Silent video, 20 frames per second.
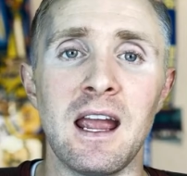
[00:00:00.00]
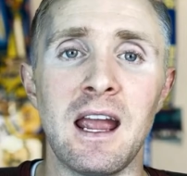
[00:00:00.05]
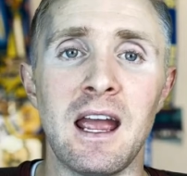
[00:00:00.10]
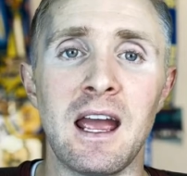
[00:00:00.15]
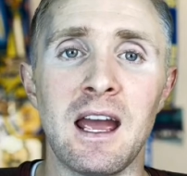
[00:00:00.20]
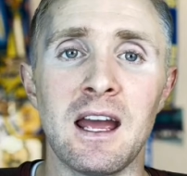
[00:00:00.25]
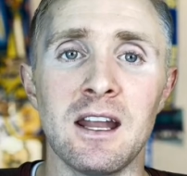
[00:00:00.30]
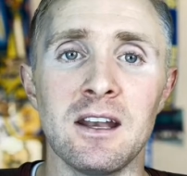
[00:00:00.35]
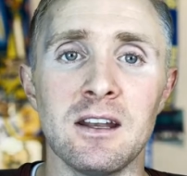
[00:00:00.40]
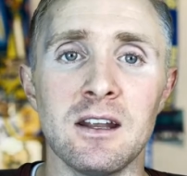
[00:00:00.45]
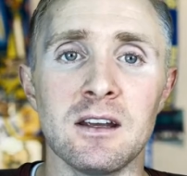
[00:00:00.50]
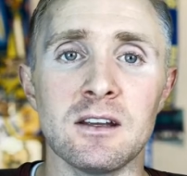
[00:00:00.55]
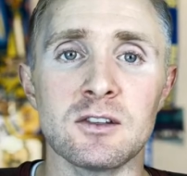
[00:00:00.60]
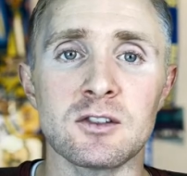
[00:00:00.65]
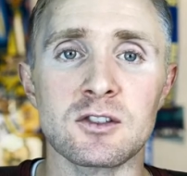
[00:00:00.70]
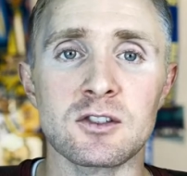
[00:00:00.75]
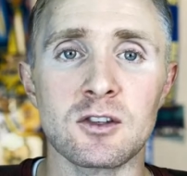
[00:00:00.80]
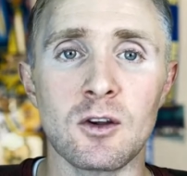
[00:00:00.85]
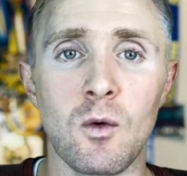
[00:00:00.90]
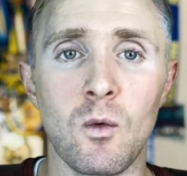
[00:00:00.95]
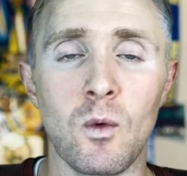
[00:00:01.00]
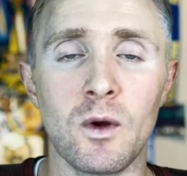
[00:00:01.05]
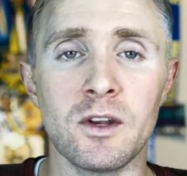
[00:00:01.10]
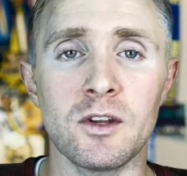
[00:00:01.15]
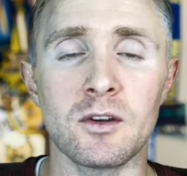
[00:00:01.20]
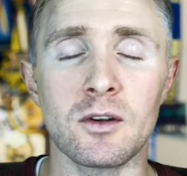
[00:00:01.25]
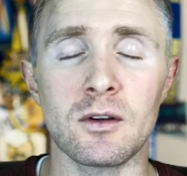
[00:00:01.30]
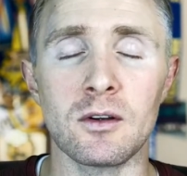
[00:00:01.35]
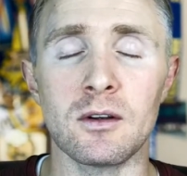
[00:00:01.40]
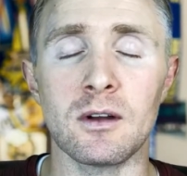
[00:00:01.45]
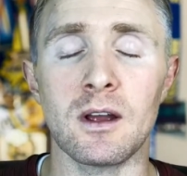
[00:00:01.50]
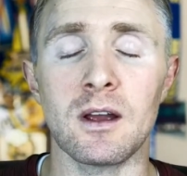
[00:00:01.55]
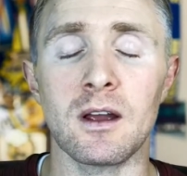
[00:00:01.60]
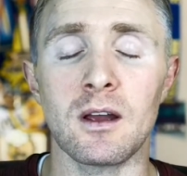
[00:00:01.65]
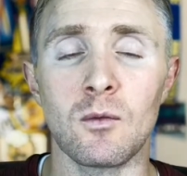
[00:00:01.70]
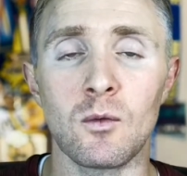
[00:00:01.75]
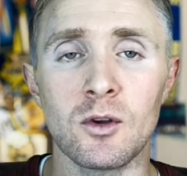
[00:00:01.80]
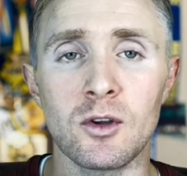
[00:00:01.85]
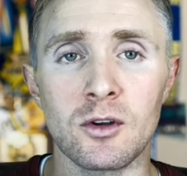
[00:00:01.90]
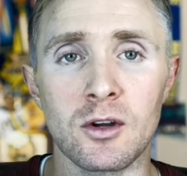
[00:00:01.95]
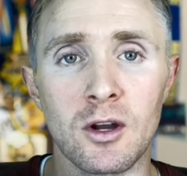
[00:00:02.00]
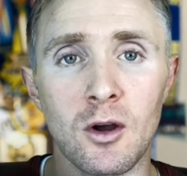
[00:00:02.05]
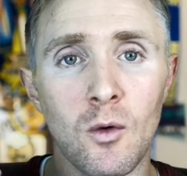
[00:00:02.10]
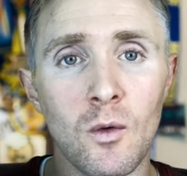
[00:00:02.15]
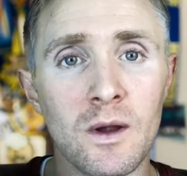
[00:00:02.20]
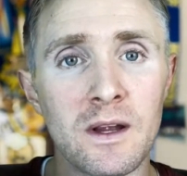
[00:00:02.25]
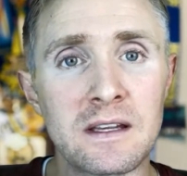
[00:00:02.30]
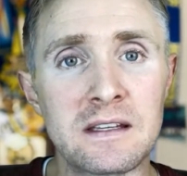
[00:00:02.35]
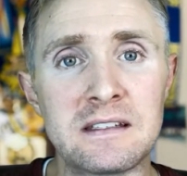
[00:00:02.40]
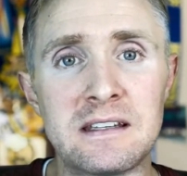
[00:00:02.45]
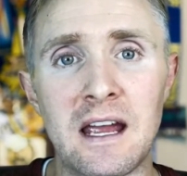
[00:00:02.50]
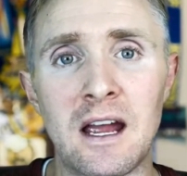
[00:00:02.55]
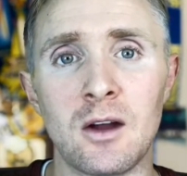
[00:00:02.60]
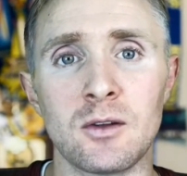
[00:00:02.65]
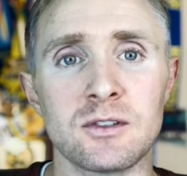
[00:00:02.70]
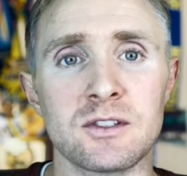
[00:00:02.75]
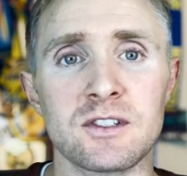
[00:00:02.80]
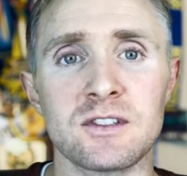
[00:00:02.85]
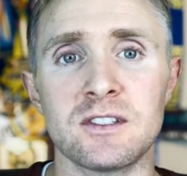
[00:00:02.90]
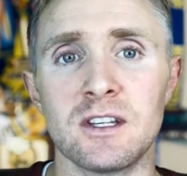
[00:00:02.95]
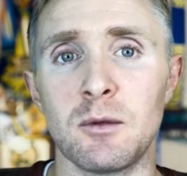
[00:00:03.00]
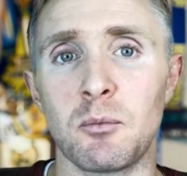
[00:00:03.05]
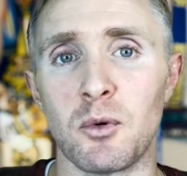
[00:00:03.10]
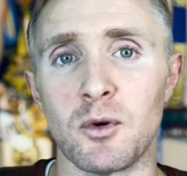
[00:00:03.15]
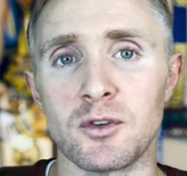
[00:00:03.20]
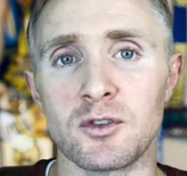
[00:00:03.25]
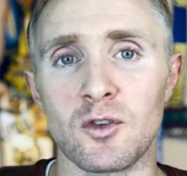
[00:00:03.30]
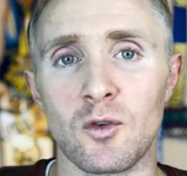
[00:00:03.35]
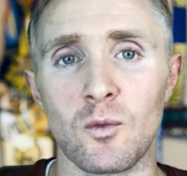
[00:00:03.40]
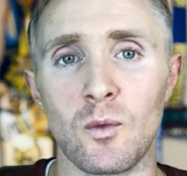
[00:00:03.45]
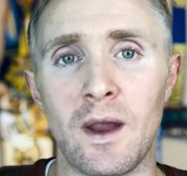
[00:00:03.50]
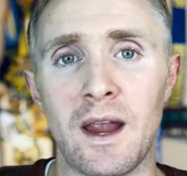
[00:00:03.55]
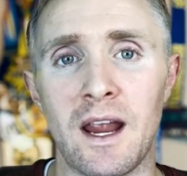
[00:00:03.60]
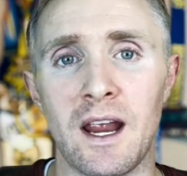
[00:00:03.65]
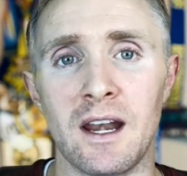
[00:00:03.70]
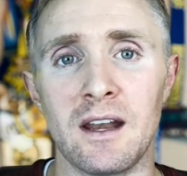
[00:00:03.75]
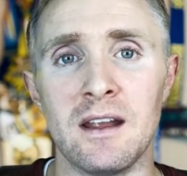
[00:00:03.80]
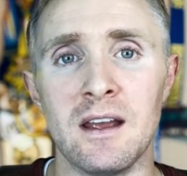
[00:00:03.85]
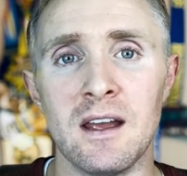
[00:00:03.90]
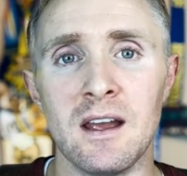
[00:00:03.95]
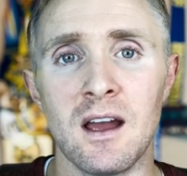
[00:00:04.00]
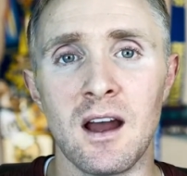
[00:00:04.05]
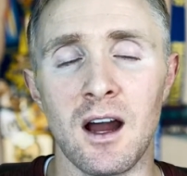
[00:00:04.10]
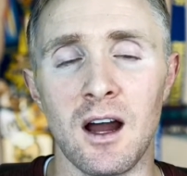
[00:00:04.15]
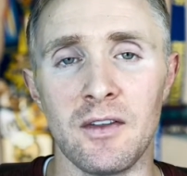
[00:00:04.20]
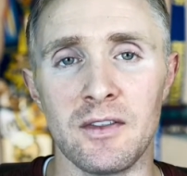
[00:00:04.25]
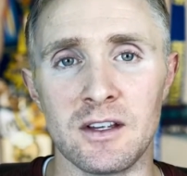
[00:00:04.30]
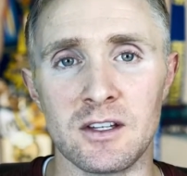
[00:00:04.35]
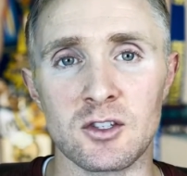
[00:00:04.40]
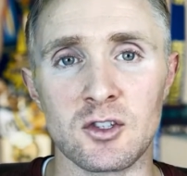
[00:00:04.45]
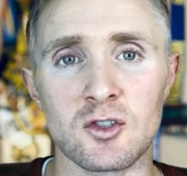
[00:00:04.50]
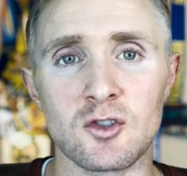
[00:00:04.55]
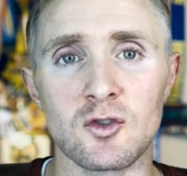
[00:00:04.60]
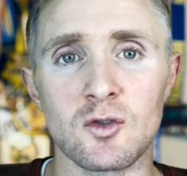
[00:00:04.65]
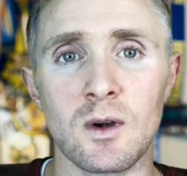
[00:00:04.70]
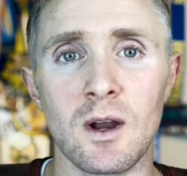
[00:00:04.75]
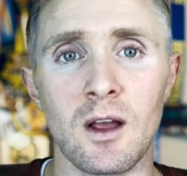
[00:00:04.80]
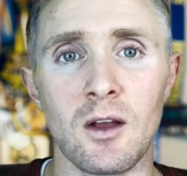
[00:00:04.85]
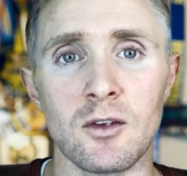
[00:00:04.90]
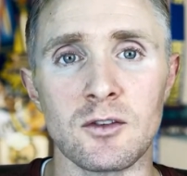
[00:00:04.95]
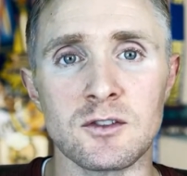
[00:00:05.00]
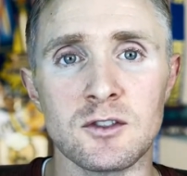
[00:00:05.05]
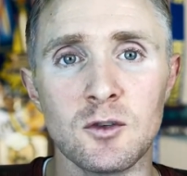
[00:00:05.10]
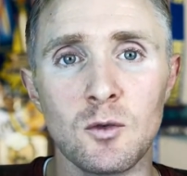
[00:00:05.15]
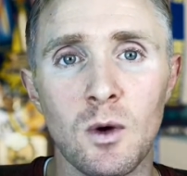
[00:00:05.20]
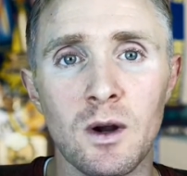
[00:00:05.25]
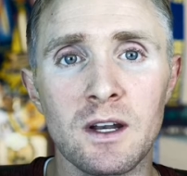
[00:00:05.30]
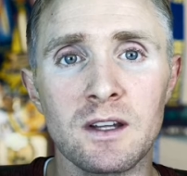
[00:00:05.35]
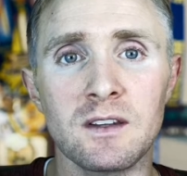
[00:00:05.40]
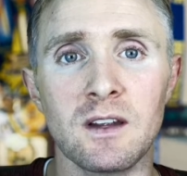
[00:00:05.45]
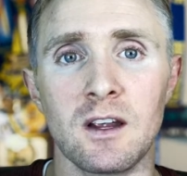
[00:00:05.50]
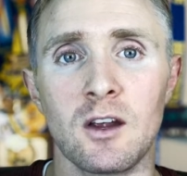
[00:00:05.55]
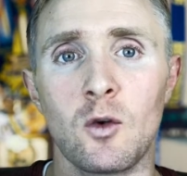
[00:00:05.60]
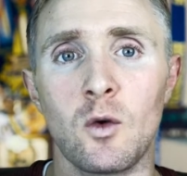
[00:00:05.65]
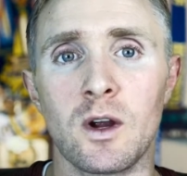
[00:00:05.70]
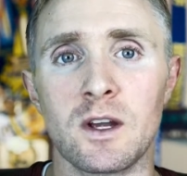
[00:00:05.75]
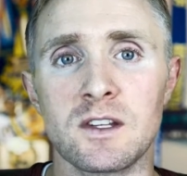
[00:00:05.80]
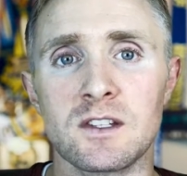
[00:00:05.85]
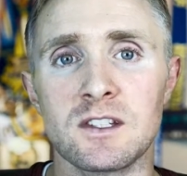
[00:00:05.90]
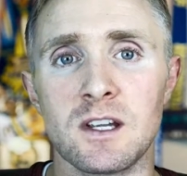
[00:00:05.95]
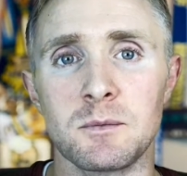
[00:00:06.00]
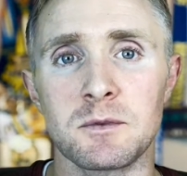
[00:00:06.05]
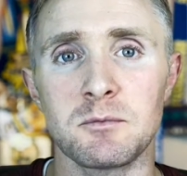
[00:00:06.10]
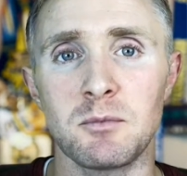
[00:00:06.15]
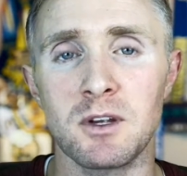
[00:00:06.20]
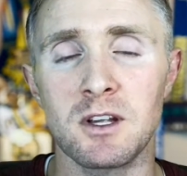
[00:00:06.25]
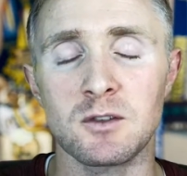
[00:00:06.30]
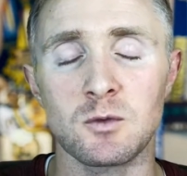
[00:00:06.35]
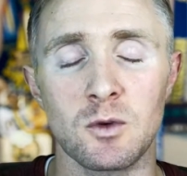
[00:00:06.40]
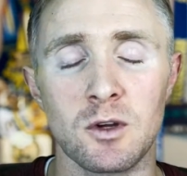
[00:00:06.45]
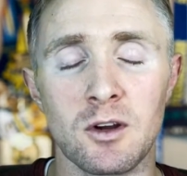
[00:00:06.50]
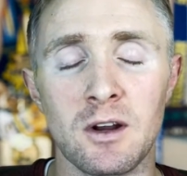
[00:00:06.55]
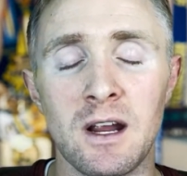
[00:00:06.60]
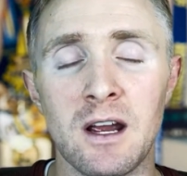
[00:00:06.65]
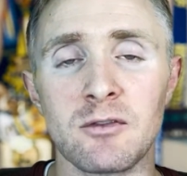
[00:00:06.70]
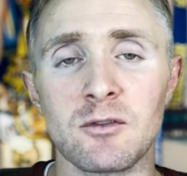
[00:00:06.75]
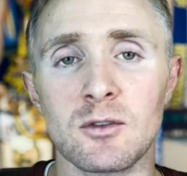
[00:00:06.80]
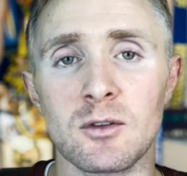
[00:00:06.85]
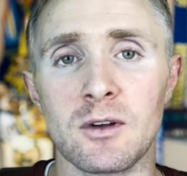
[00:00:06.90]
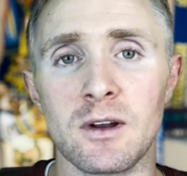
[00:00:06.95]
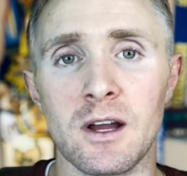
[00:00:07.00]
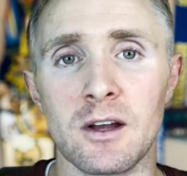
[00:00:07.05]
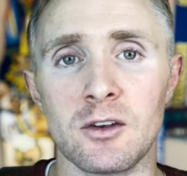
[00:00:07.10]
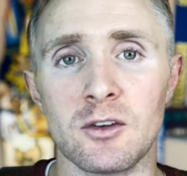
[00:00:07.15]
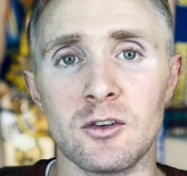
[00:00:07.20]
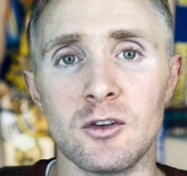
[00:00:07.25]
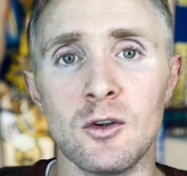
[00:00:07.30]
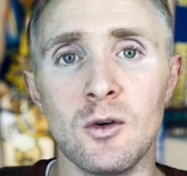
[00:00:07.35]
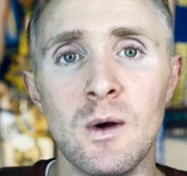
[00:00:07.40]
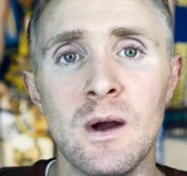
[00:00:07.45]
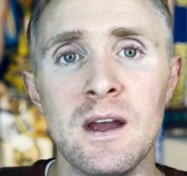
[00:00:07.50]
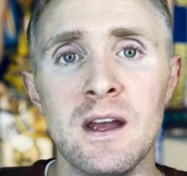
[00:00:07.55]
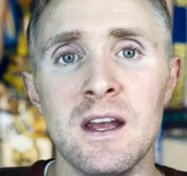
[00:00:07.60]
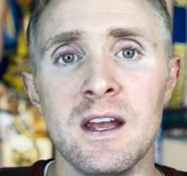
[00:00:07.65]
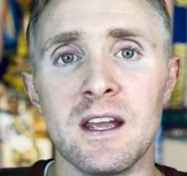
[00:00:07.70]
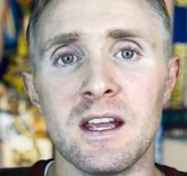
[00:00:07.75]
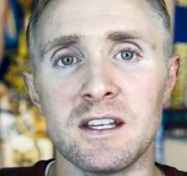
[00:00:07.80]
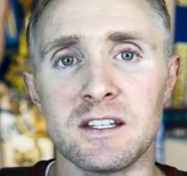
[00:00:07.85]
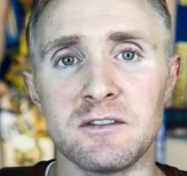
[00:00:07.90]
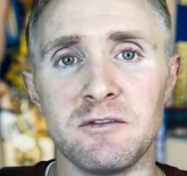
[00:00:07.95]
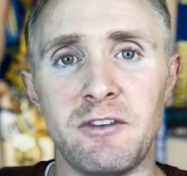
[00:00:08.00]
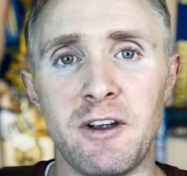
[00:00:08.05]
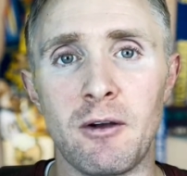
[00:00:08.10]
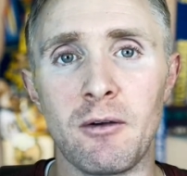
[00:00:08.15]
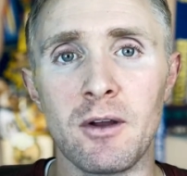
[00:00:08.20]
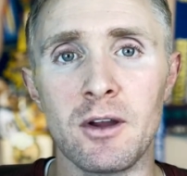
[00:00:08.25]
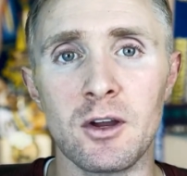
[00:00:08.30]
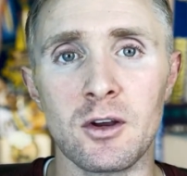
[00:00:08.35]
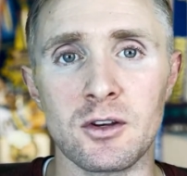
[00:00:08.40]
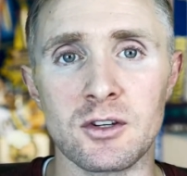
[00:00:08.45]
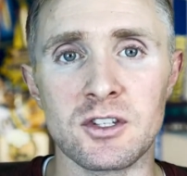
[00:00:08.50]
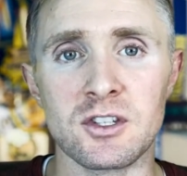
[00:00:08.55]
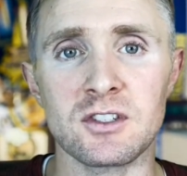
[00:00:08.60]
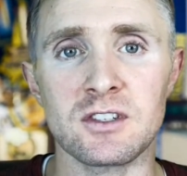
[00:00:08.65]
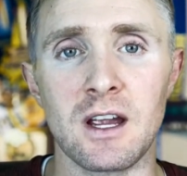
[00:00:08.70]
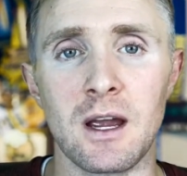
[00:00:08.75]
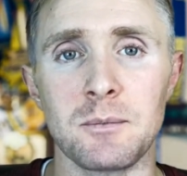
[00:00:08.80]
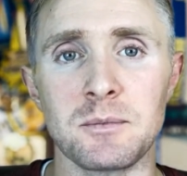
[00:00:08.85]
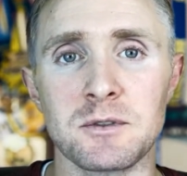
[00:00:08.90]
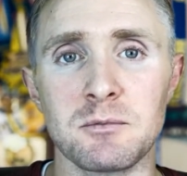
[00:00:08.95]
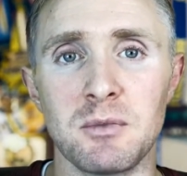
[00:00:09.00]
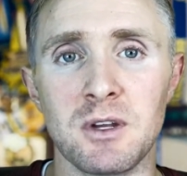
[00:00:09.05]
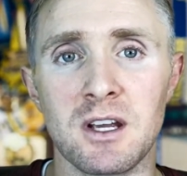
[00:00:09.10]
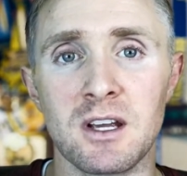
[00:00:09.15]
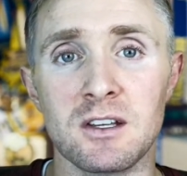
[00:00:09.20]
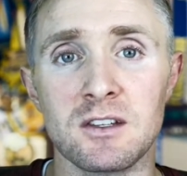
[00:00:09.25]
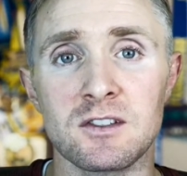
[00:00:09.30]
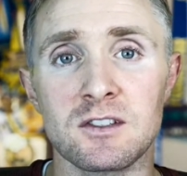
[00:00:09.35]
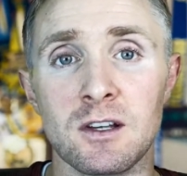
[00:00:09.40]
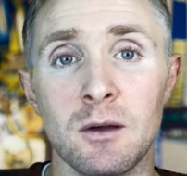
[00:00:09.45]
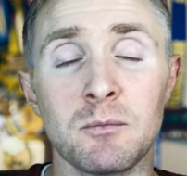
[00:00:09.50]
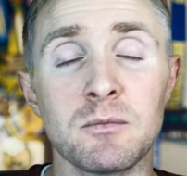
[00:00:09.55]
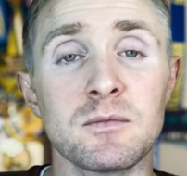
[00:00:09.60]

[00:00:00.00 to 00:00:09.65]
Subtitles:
And so when you're going down steeper terrain on these trails, you want to take quick steps, because what you're going to have to learn how to do is vary your steps, because